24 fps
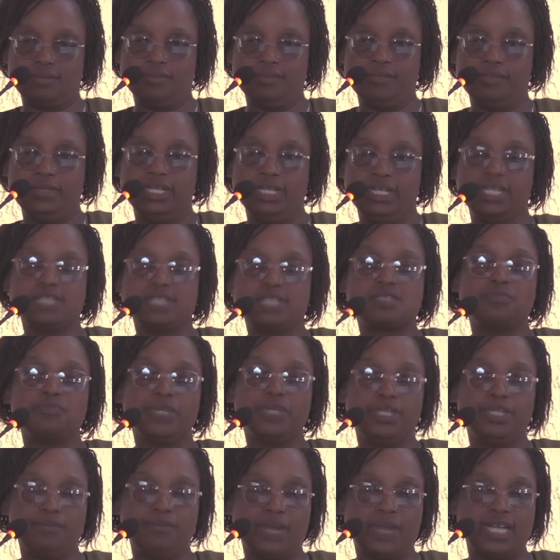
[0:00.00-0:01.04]
Let's
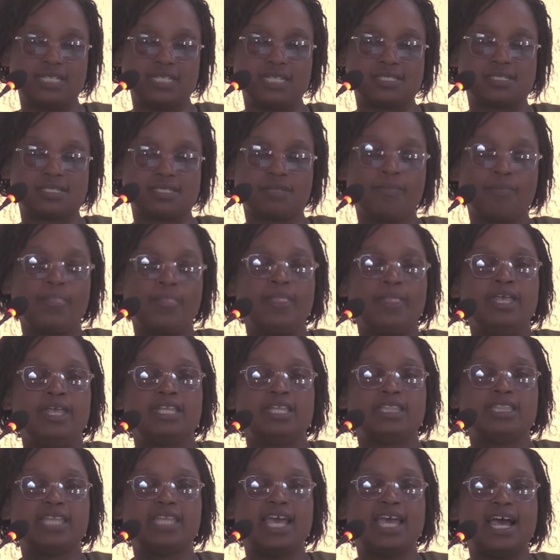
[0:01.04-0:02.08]
minimize.
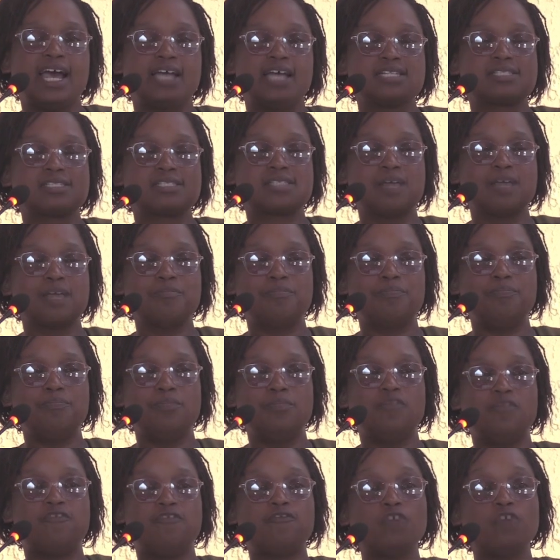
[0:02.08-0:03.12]
There are some
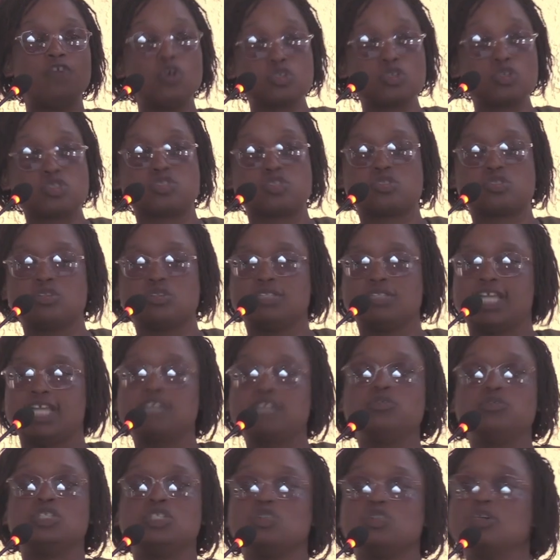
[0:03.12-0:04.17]
foods that we
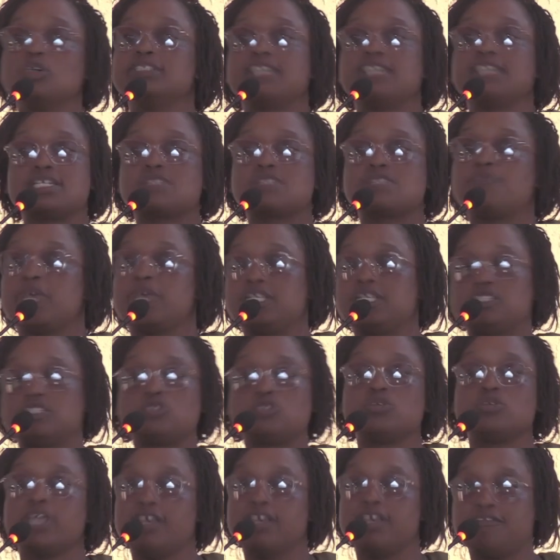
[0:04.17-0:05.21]
don't expect to
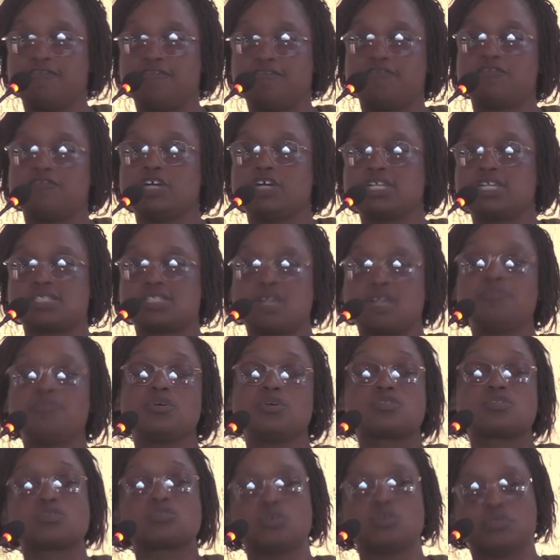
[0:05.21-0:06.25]
have, for example,
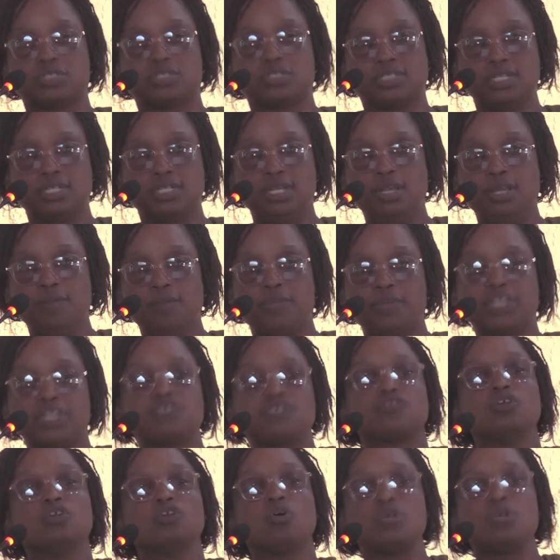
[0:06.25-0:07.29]
salt, but
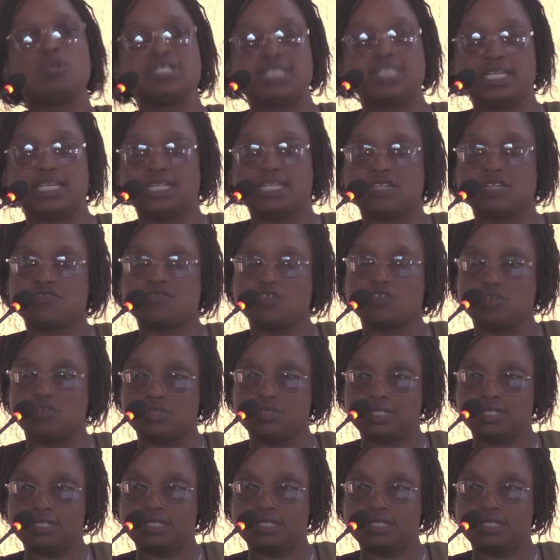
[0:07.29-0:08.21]
no contain salt.